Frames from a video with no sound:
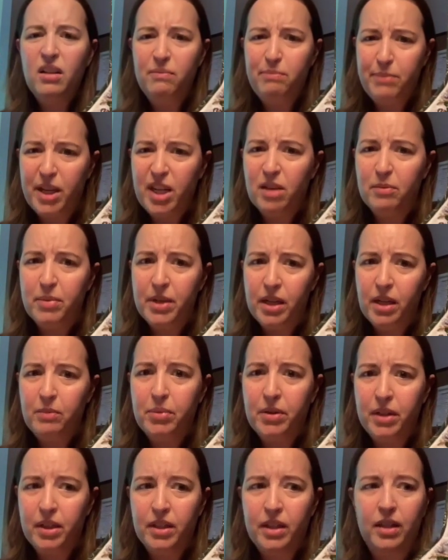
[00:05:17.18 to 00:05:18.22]
Better be. I
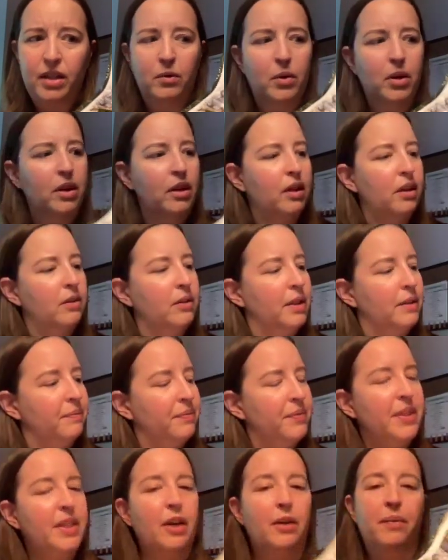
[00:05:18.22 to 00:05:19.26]
put a ton of work into it.
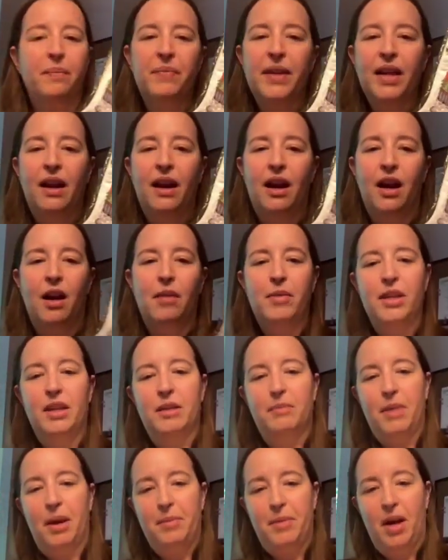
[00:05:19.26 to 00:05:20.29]
So, and
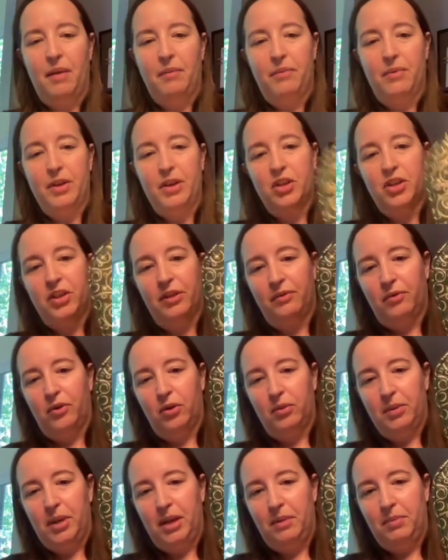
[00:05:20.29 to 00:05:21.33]
then my mom finished it for
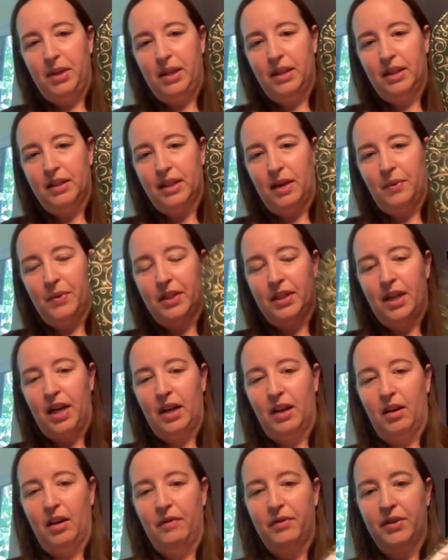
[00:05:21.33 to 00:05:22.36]
me because I was not
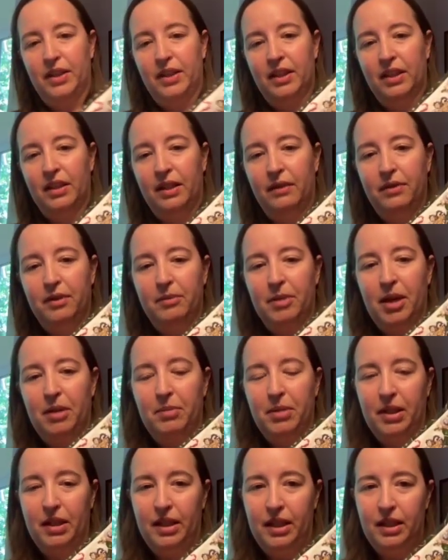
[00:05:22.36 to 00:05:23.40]
confident enough in my
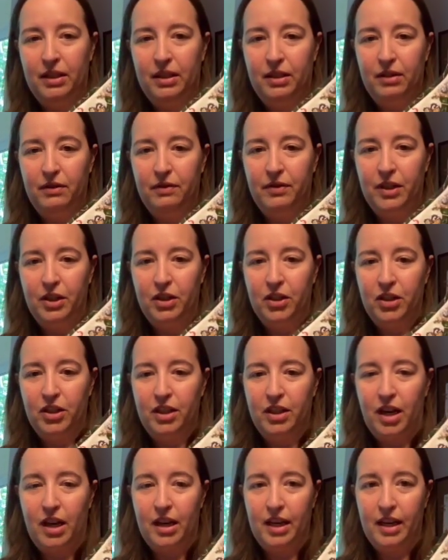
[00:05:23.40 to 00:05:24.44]
abilities to finish a
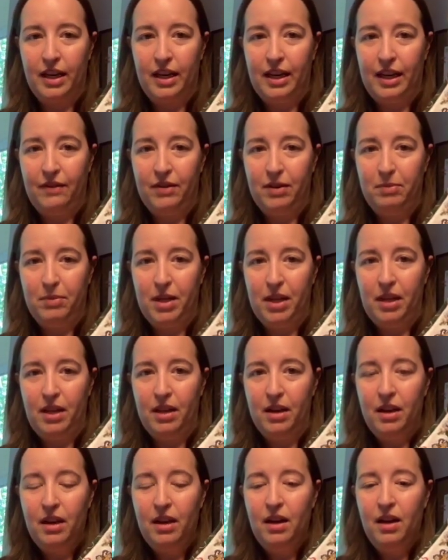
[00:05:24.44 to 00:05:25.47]
stocking and have it be
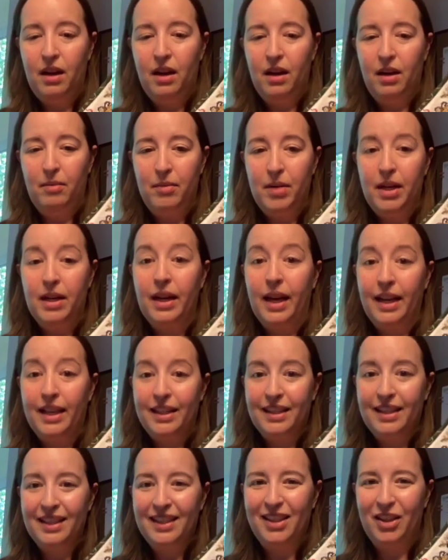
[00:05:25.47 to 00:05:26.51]

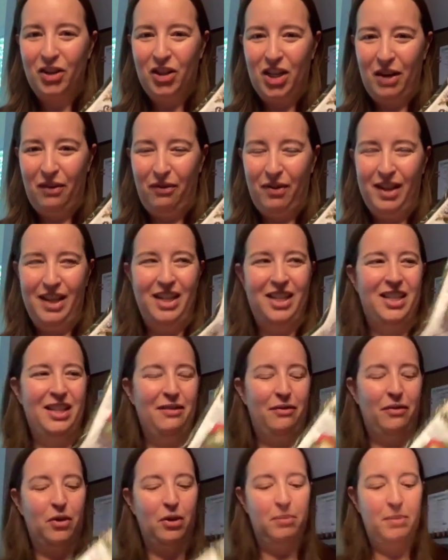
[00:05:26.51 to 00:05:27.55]
nice. So she finished
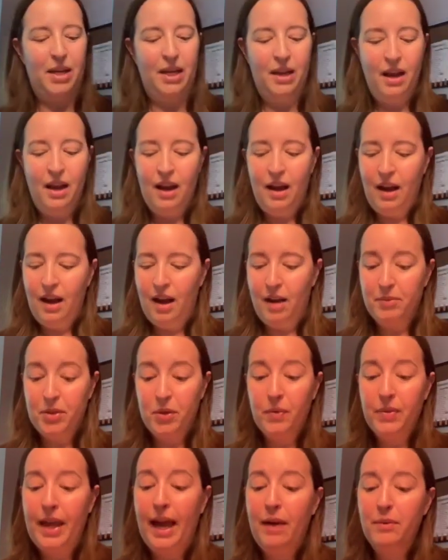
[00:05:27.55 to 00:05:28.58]
it for me. So
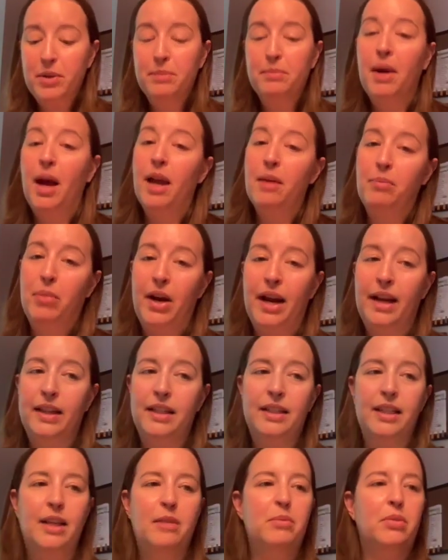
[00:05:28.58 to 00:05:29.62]
that was my Bragg
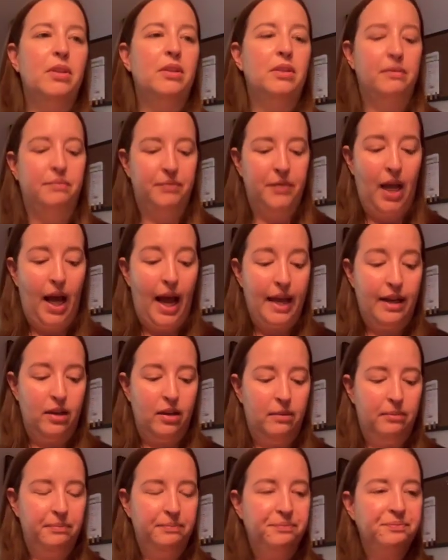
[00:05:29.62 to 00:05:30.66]
Table
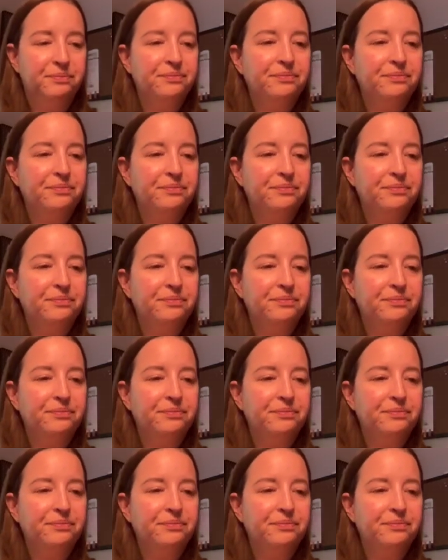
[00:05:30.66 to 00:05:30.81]
item